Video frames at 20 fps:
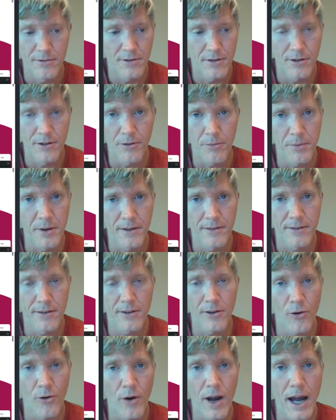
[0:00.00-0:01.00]
you'll be
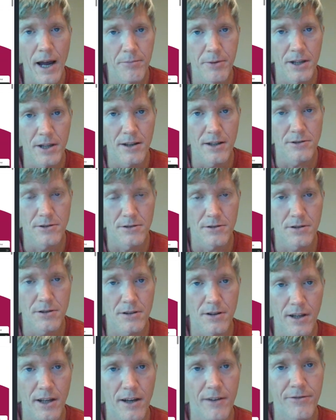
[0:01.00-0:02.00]
so happy that you took
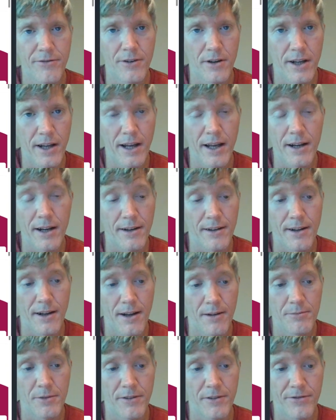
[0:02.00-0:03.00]
the effort ahead of
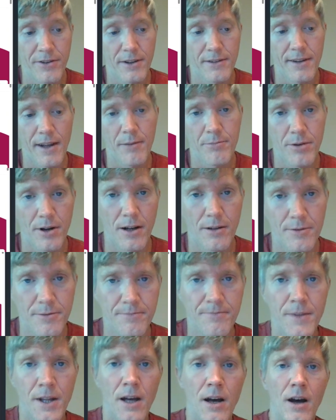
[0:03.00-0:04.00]
time to fix that problem.
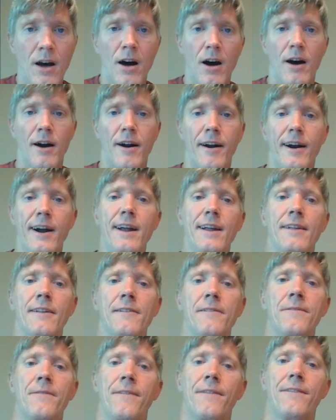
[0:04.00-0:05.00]
All right,
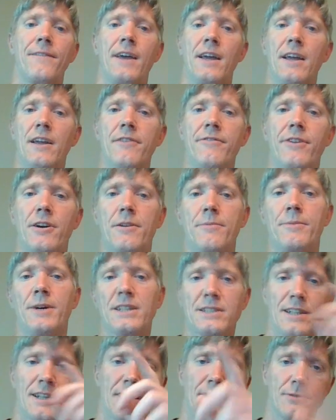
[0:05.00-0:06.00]
thank you very
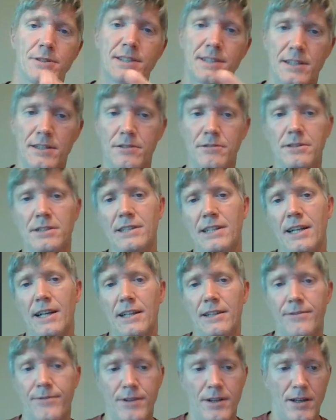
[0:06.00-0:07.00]
much, and I will see you in the
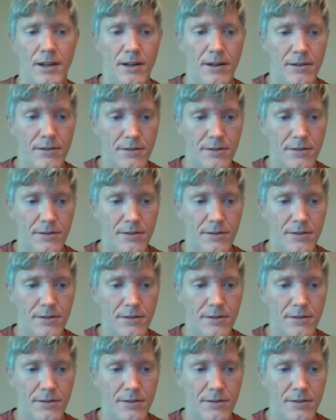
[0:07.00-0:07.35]
next video.